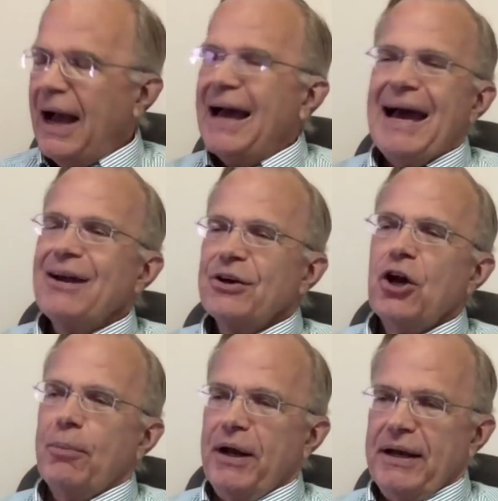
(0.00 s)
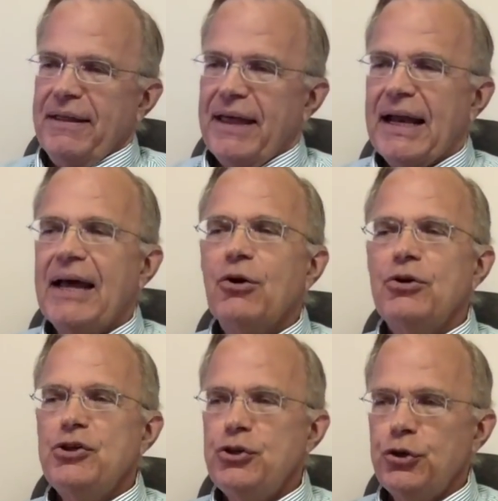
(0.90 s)
I don't care about any of that. I
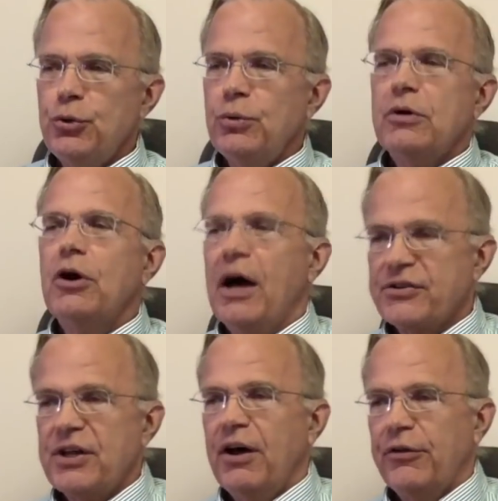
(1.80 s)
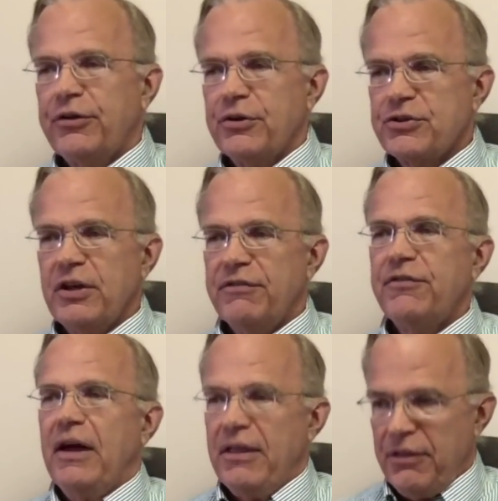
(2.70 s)
don't do cost of healthcare stuff